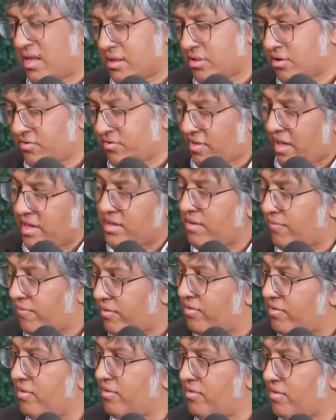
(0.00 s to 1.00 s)
Like there's slight
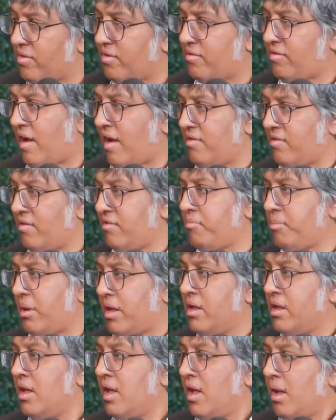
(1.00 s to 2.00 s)
differences in the sizes,
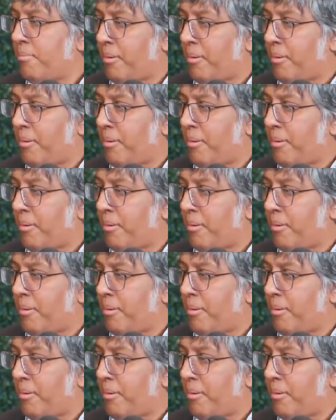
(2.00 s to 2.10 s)
but